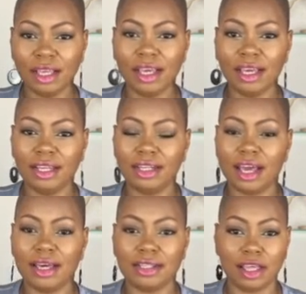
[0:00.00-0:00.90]
And
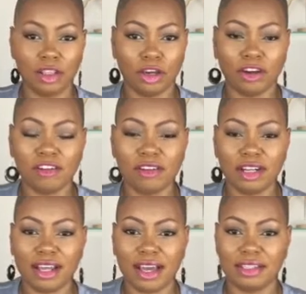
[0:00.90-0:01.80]
as I learn
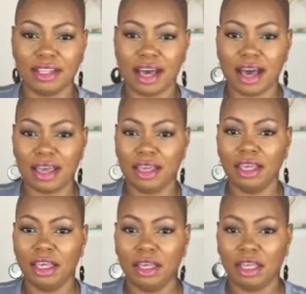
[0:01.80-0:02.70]
and as I
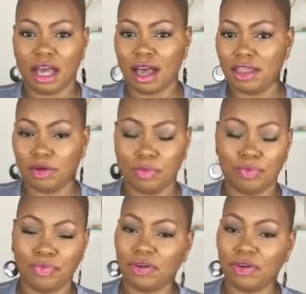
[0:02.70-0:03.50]
either